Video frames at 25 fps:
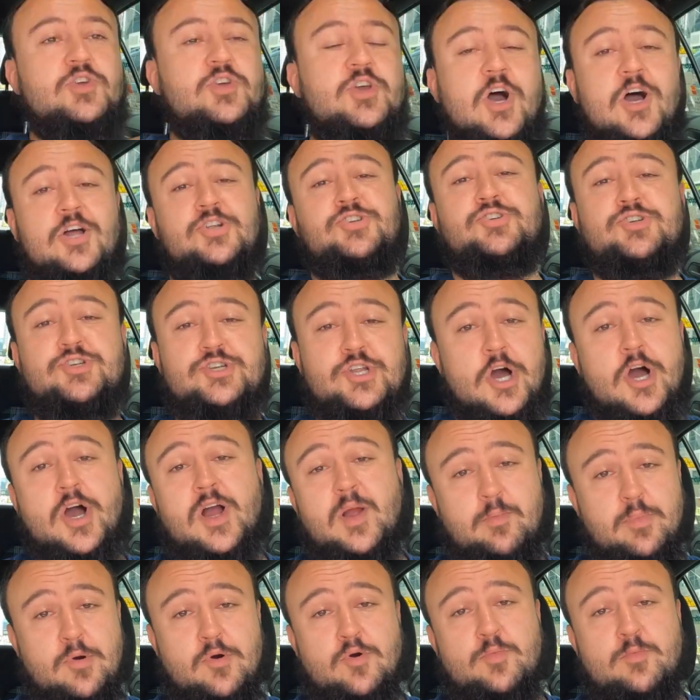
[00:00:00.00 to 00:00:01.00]
You got your
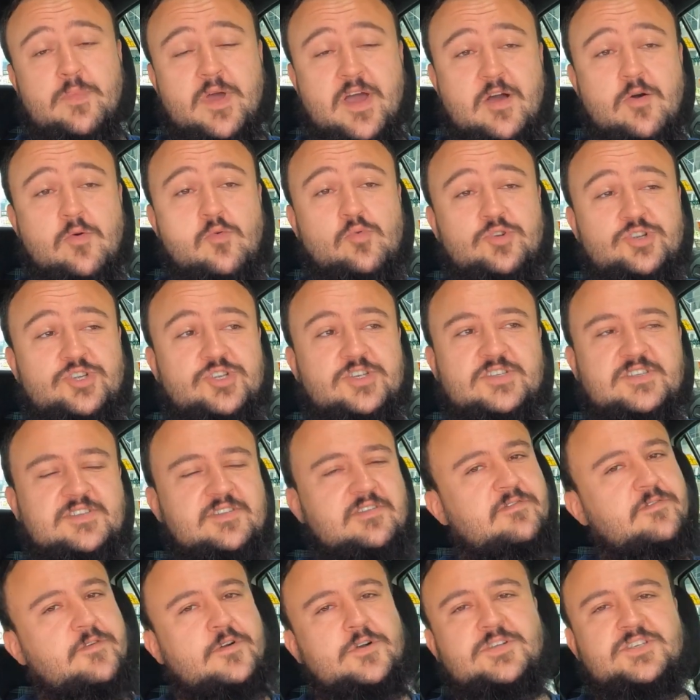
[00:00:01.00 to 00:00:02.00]
Dogbone mount, which is
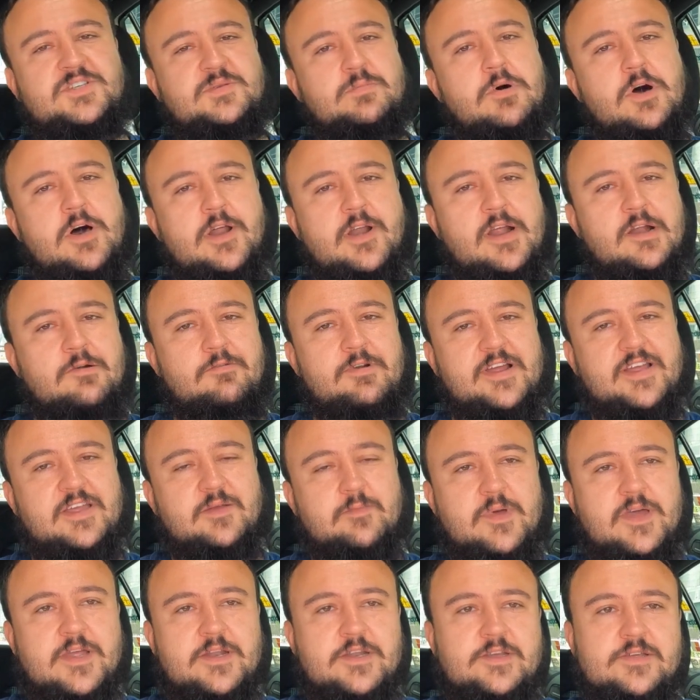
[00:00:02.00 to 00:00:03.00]
the first mod I
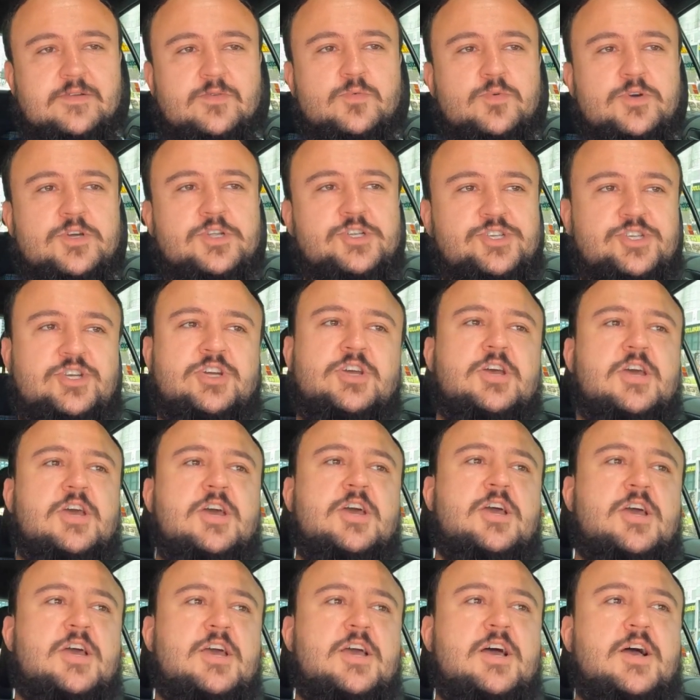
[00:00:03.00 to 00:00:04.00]
recommended, which
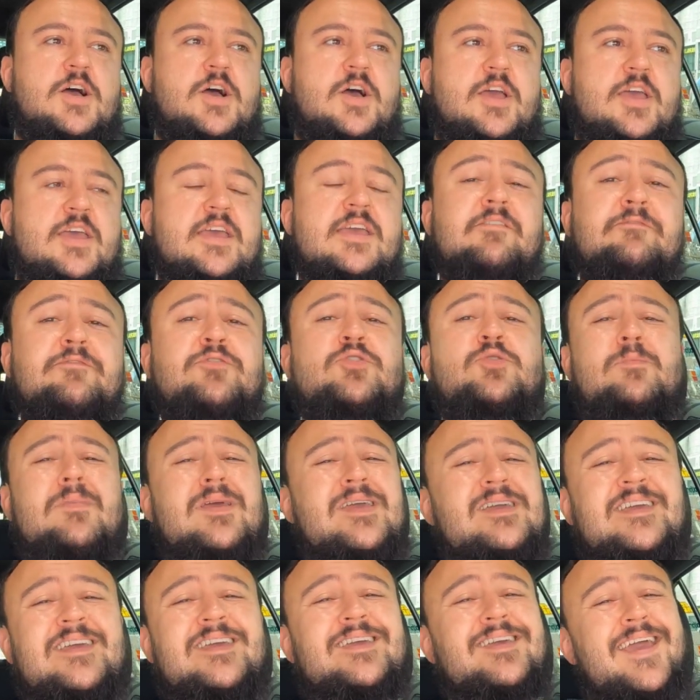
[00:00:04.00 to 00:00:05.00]
if you're
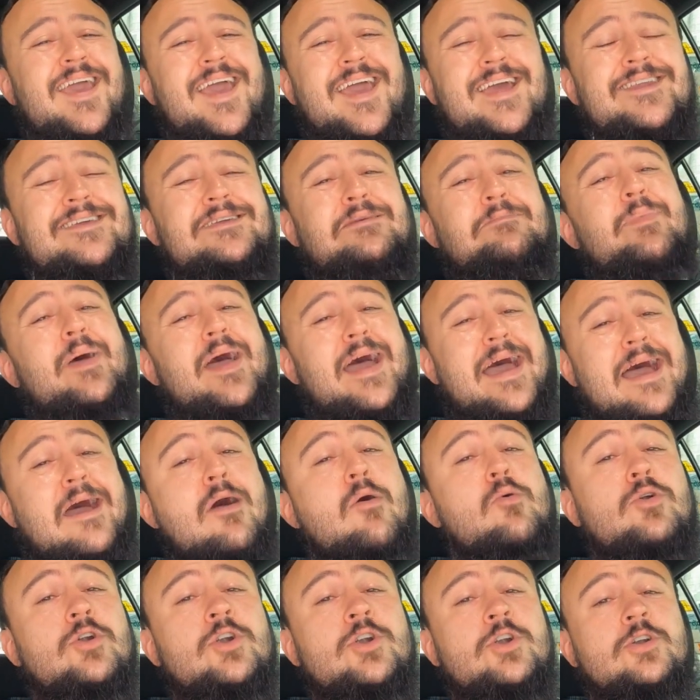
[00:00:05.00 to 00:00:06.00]
making any
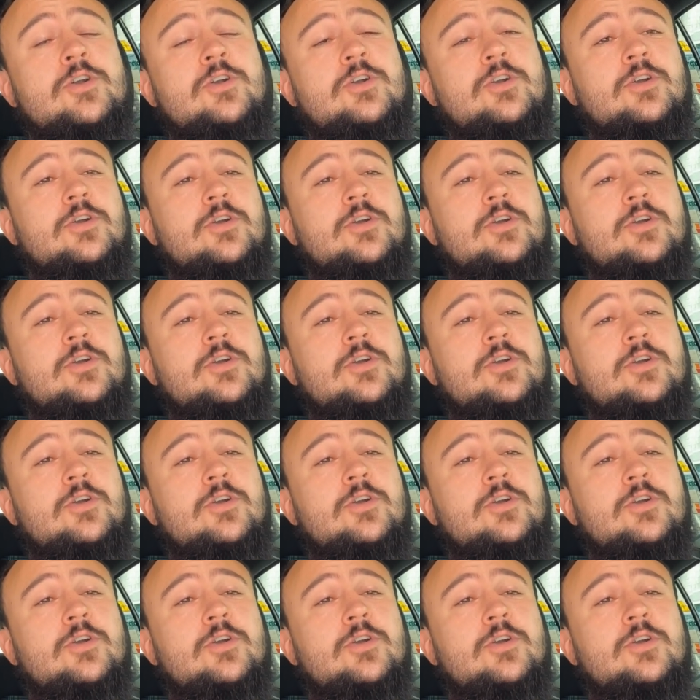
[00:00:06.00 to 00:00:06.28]
power,